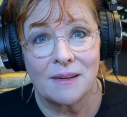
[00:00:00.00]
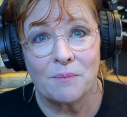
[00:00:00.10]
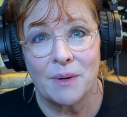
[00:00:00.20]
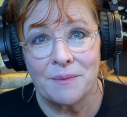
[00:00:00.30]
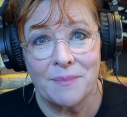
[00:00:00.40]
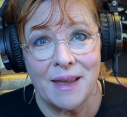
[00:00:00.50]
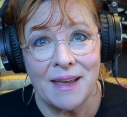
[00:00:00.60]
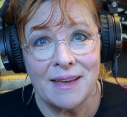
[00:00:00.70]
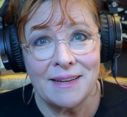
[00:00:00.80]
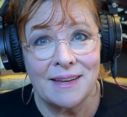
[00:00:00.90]
But
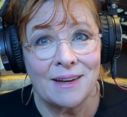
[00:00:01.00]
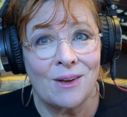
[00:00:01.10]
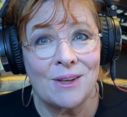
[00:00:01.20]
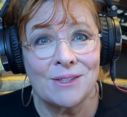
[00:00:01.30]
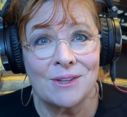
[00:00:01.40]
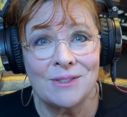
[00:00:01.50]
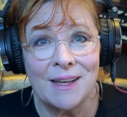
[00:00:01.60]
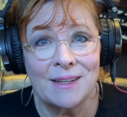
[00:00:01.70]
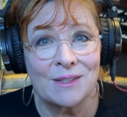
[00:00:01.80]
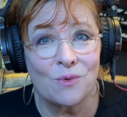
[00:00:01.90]
man, it also
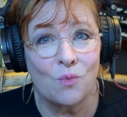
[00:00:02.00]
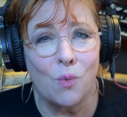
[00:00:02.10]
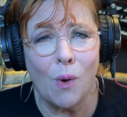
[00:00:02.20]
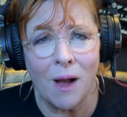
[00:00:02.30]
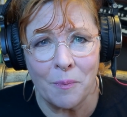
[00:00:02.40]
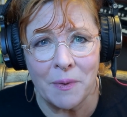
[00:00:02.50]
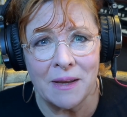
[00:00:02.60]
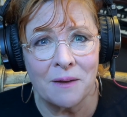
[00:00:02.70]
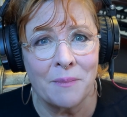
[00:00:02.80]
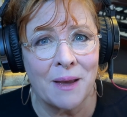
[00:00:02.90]
takes a whopping
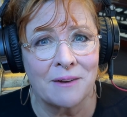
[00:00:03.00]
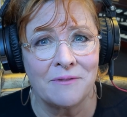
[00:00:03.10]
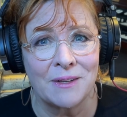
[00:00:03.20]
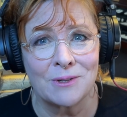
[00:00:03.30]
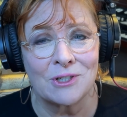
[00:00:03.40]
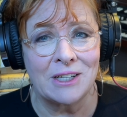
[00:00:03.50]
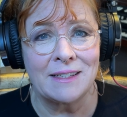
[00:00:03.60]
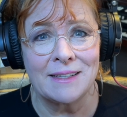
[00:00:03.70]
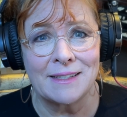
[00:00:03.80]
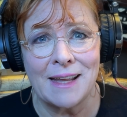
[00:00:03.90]
amount of energy to
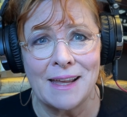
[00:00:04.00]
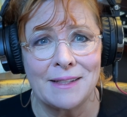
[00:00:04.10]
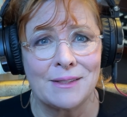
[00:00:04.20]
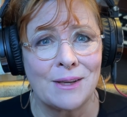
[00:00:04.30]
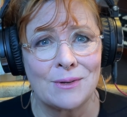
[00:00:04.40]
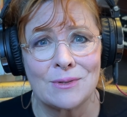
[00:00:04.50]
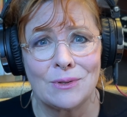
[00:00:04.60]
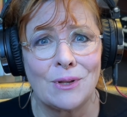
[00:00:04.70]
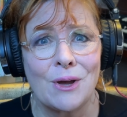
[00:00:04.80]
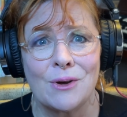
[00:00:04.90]
stay at those
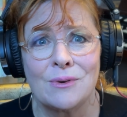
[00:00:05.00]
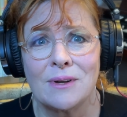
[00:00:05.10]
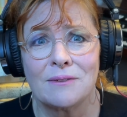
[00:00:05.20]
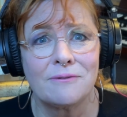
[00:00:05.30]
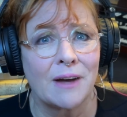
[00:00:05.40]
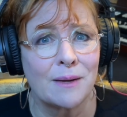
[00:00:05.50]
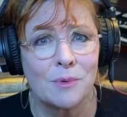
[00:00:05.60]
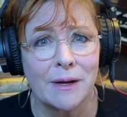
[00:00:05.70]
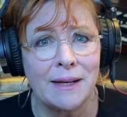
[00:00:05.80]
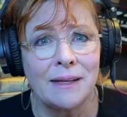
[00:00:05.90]
low
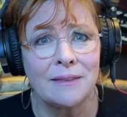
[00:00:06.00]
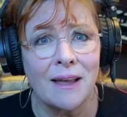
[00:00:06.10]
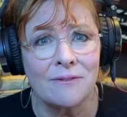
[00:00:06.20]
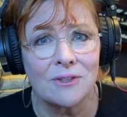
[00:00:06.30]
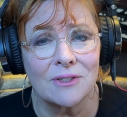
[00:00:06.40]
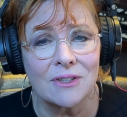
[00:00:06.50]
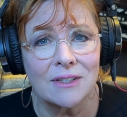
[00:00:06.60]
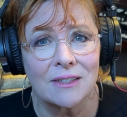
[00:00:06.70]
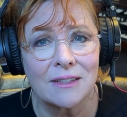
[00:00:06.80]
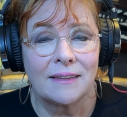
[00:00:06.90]
vibrating levels.
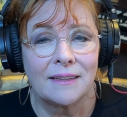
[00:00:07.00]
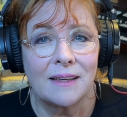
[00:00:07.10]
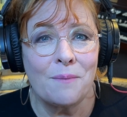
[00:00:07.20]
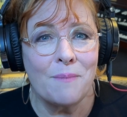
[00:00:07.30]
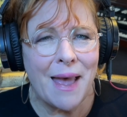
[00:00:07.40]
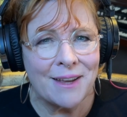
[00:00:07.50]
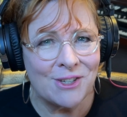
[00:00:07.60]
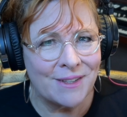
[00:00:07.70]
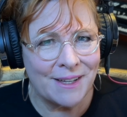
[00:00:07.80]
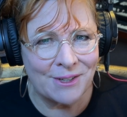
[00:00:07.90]

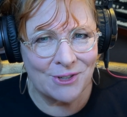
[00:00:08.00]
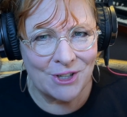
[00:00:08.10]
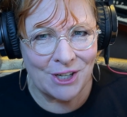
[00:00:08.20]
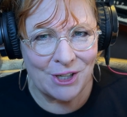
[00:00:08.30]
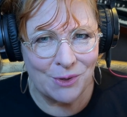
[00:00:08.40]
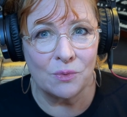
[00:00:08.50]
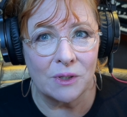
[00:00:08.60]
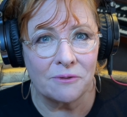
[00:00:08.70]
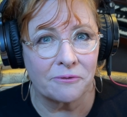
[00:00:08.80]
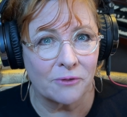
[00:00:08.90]
Imagine the energy you
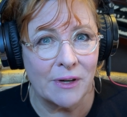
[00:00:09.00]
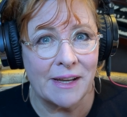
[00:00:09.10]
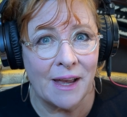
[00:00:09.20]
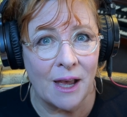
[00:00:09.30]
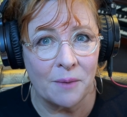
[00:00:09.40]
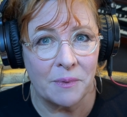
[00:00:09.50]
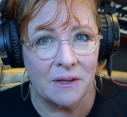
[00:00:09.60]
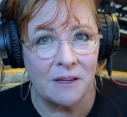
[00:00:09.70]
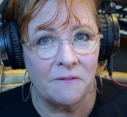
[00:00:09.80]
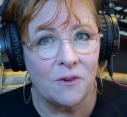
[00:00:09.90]
will free up
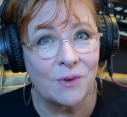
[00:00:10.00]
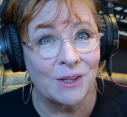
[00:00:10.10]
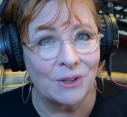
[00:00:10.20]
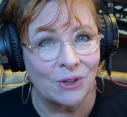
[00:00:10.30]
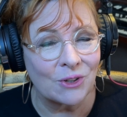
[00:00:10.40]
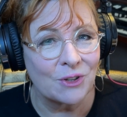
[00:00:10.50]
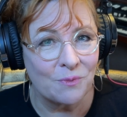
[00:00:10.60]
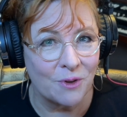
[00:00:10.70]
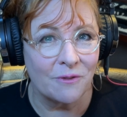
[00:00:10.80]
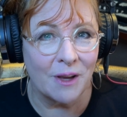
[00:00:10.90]
if you can learn to
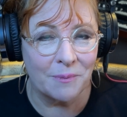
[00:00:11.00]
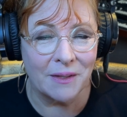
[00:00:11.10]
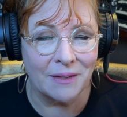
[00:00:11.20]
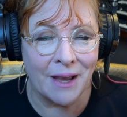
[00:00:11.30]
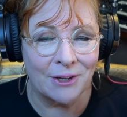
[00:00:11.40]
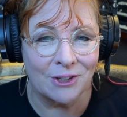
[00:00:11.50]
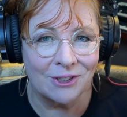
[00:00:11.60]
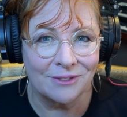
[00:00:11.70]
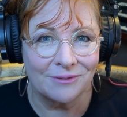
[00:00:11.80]
move up the ladder.